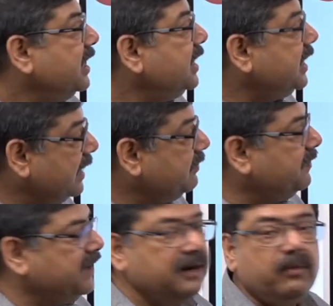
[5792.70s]
10,
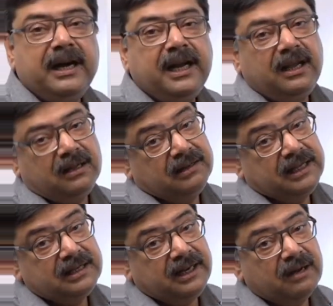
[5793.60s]
15, 20, these
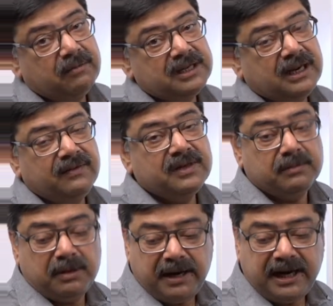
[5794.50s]
three numbers are
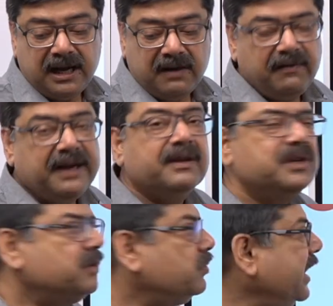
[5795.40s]
divisible by 5.
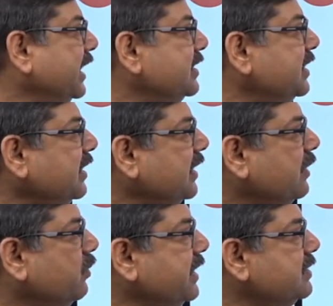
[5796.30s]
So quite easy and
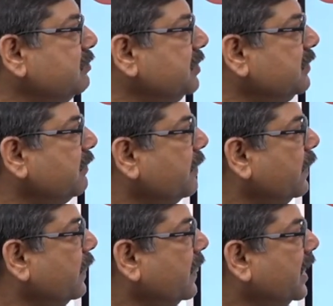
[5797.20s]
quite simple.
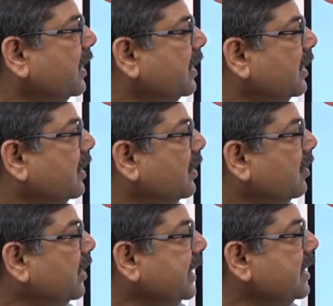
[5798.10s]

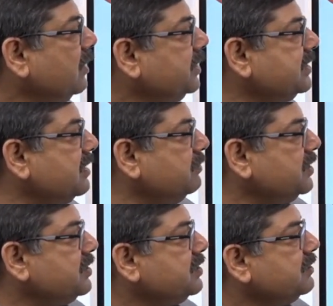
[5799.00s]
Alright, now these
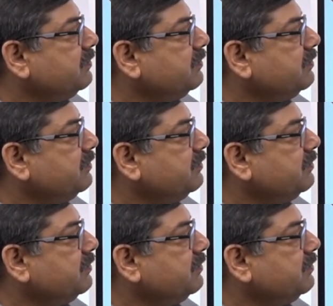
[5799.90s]
numbers.